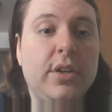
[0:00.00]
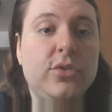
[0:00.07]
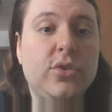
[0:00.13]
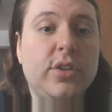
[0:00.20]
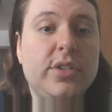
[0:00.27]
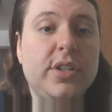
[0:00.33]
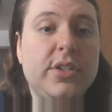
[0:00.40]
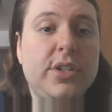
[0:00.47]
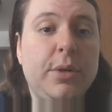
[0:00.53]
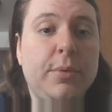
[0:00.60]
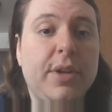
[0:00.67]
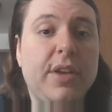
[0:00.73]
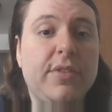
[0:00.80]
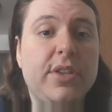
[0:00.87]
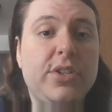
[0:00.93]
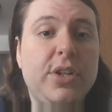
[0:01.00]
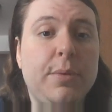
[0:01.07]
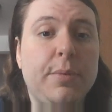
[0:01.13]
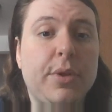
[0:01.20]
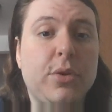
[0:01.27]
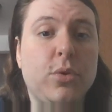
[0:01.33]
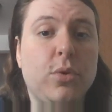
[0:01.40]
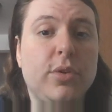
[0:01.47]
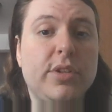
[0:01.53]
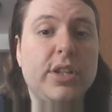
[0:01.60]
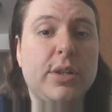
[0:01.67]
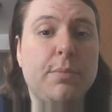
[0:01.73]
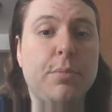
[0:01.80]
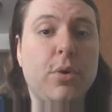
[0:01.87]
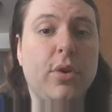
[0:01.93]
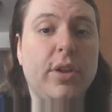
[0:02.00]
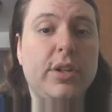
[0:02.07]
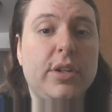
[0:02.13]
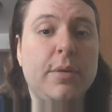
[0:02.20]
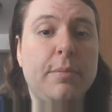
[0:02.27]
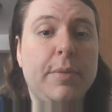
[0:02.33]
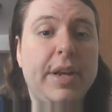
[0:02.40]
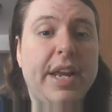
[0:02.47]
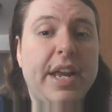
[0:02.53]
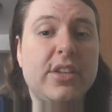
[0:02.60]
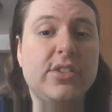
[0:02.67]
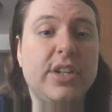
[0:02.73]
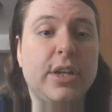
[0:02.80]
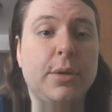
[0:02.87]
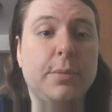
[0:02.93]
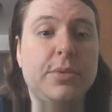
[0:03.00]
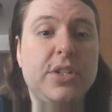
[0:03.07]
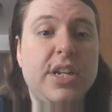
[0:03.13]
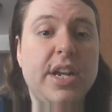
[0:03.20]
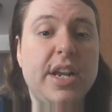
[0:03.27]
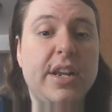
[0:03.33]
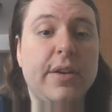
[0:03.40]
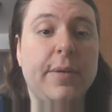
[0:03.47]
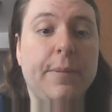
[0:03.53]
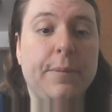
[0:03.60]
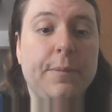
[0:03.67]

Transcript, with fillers: John says he will give the demon the colt and the bullet, but he has to help Dean.